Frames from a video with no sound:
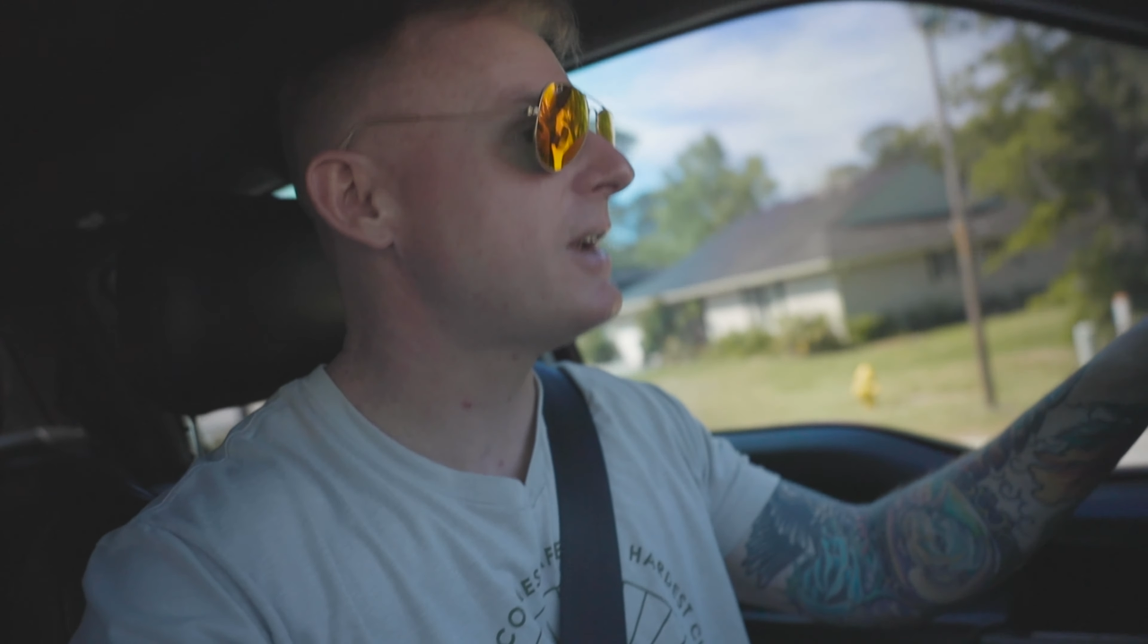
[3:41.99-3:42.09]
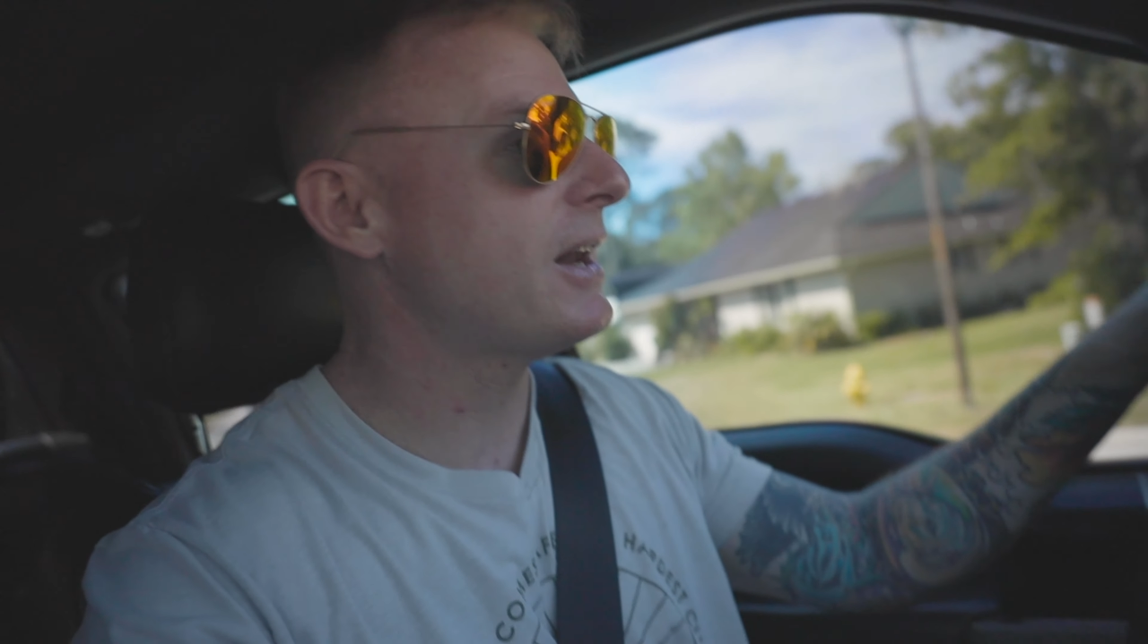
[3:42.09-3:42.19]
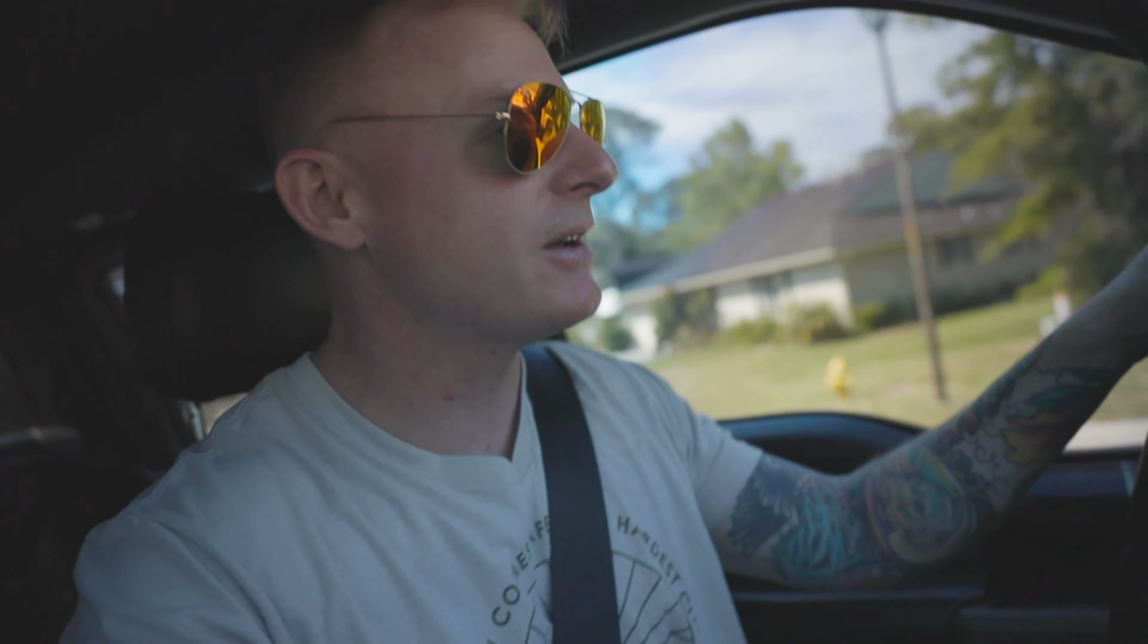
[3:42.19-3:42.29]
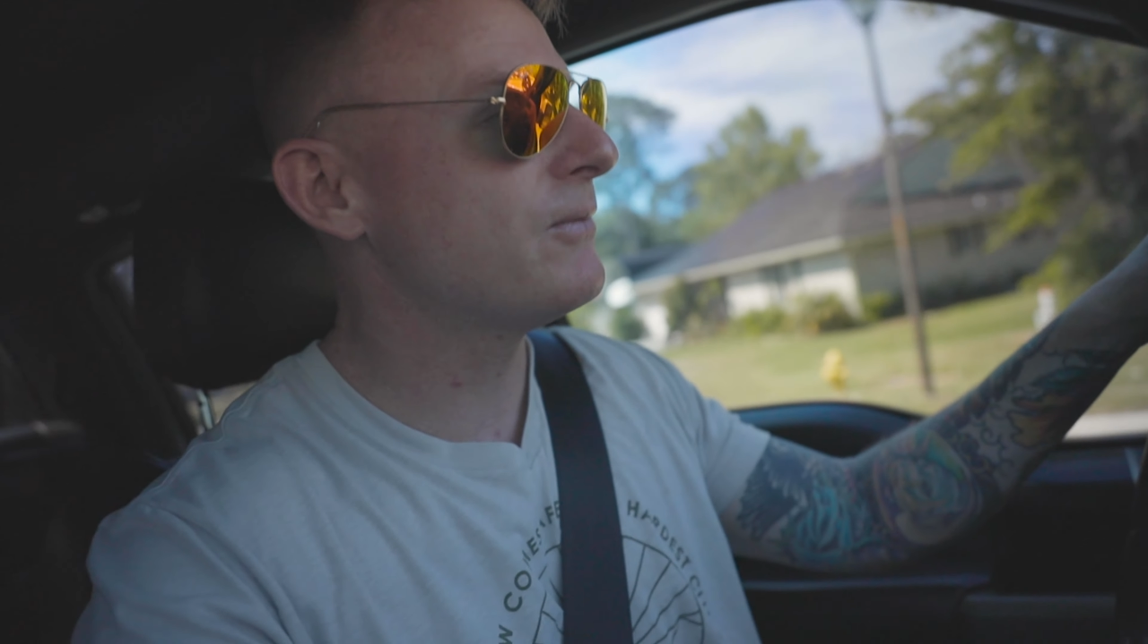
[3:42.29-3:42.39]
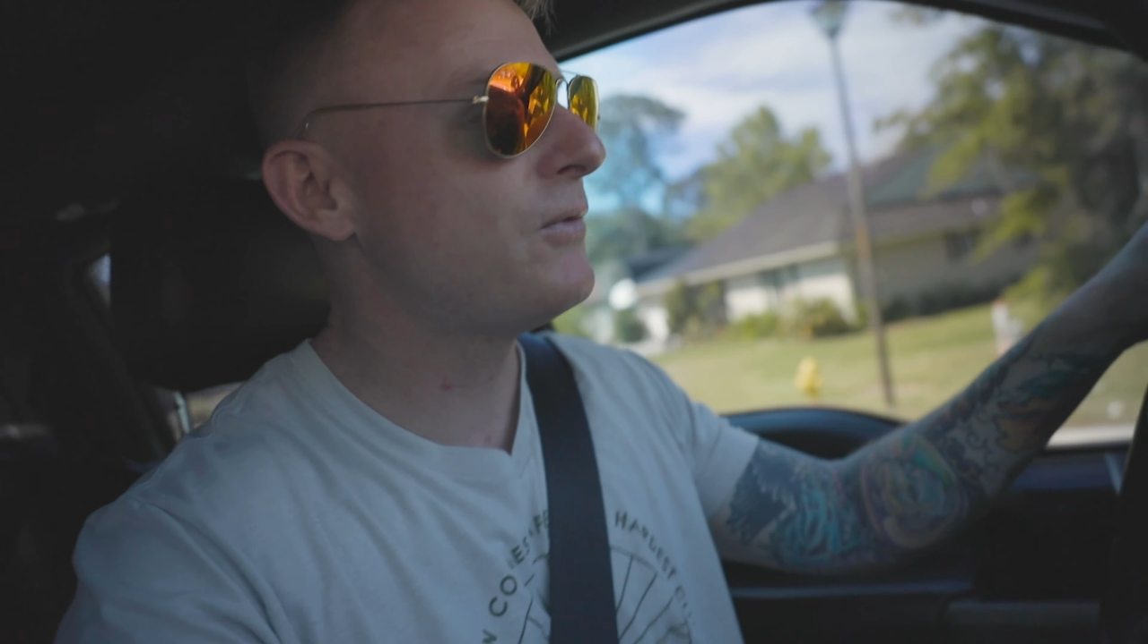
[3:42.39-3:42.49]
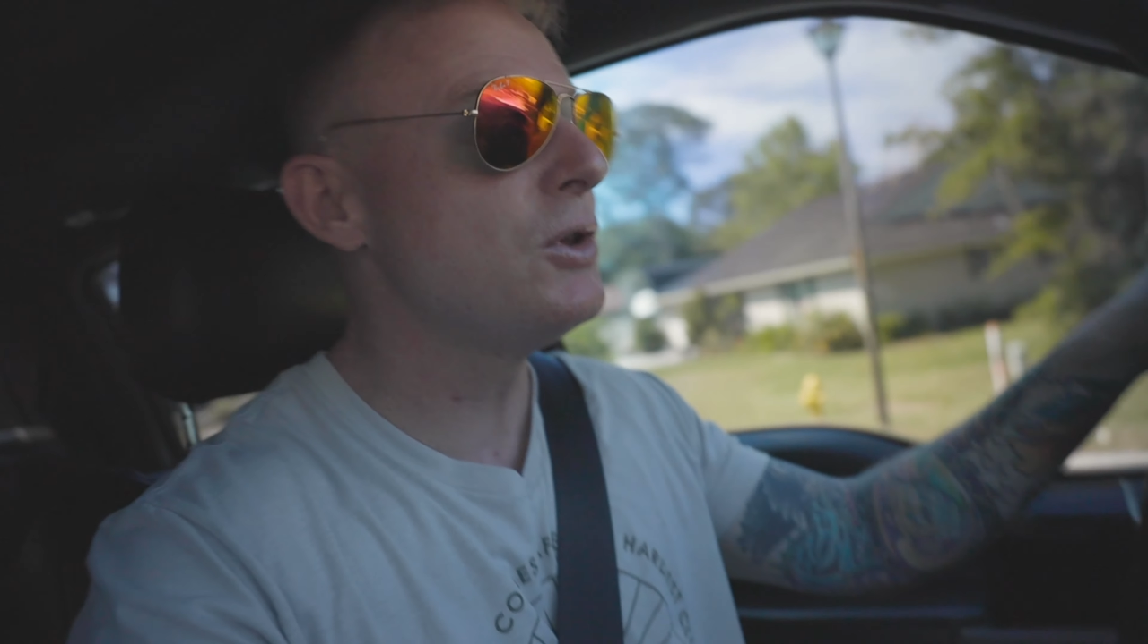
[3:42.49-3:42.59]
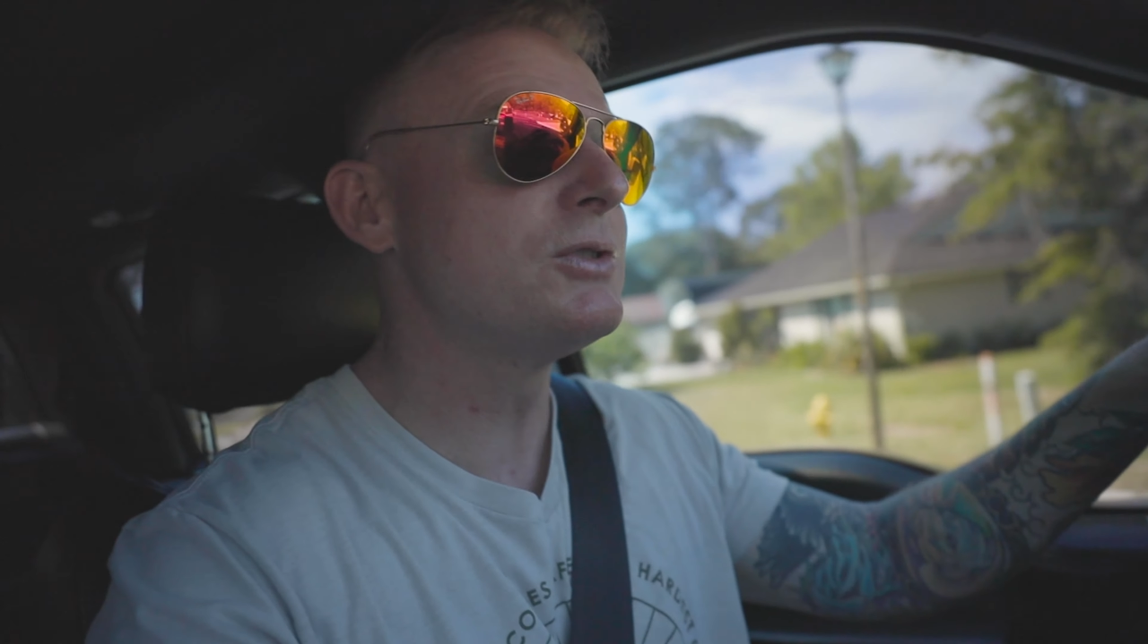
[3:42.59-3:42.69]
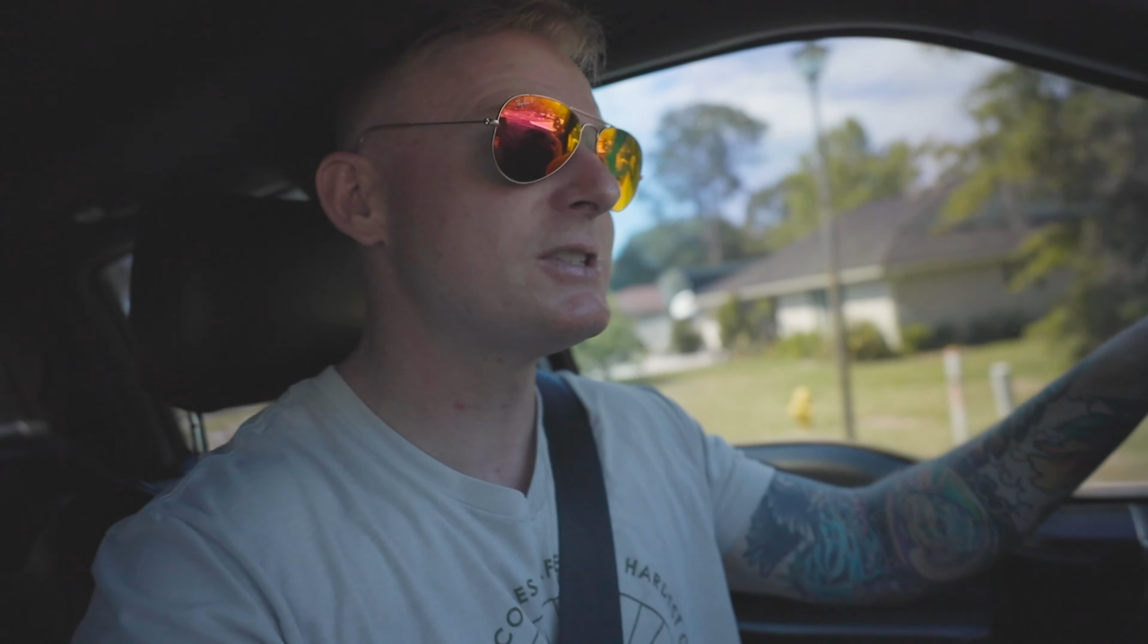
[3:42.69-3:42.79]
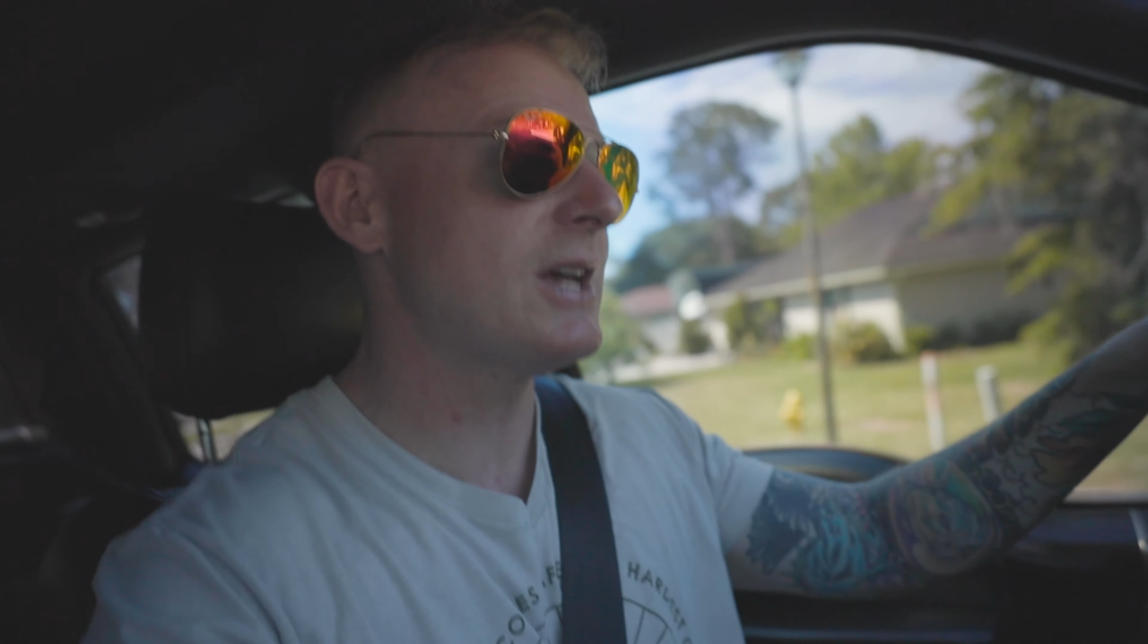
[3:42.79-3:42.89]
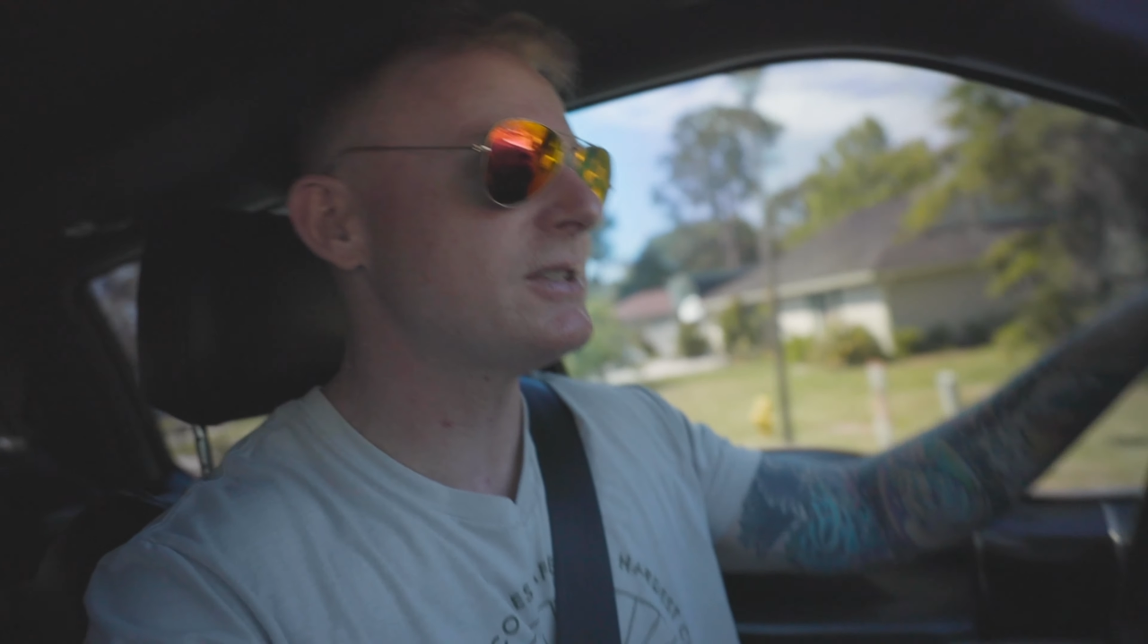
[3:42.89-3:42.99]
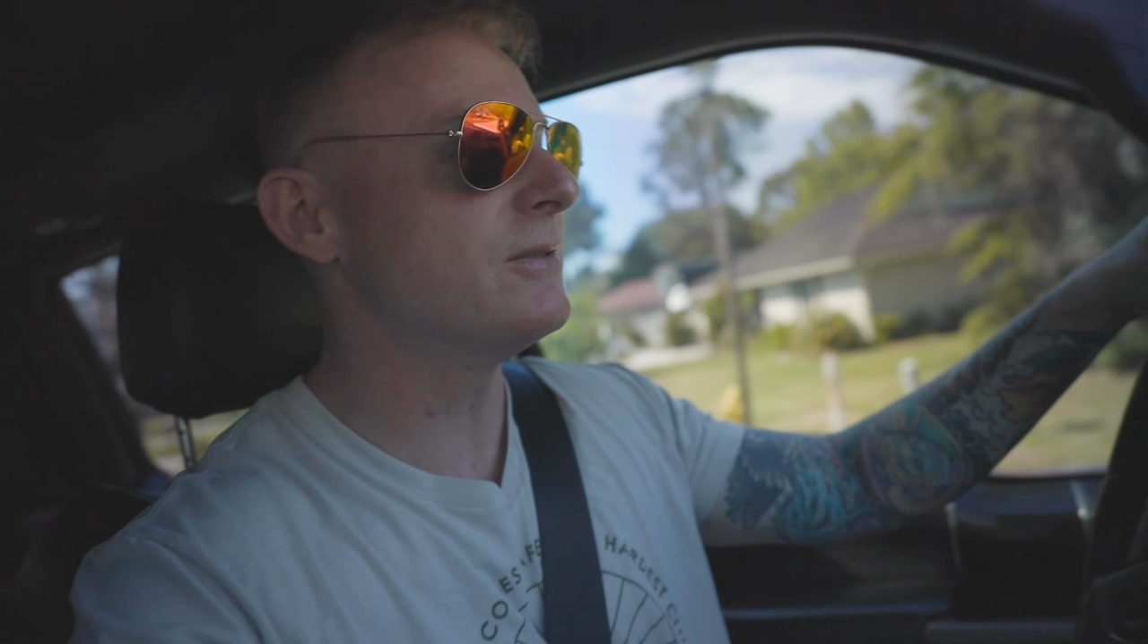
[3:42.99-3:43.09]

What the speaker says: had a few sets